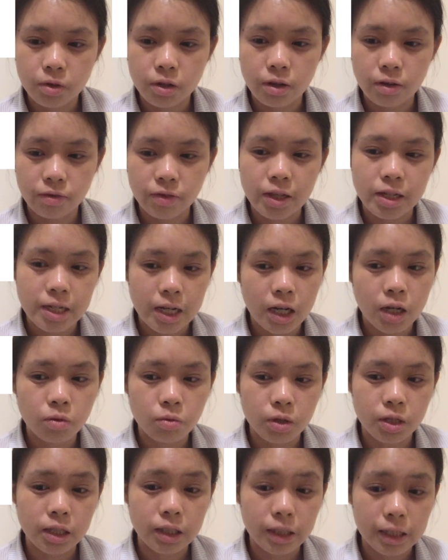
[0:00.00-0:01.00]
if the data
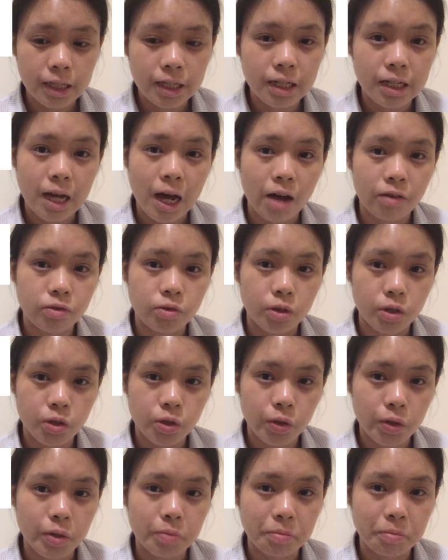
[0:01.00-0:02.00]
were deleted after a
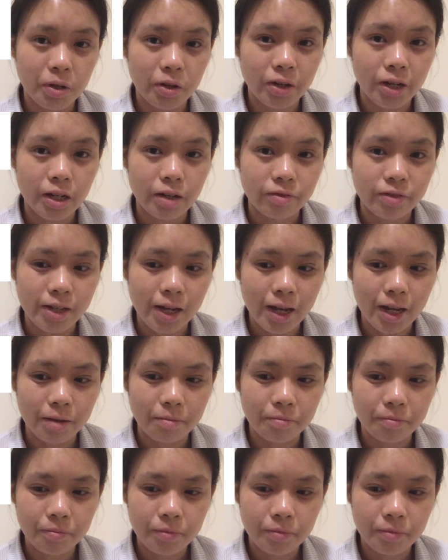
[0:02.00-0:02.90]
certain period of time,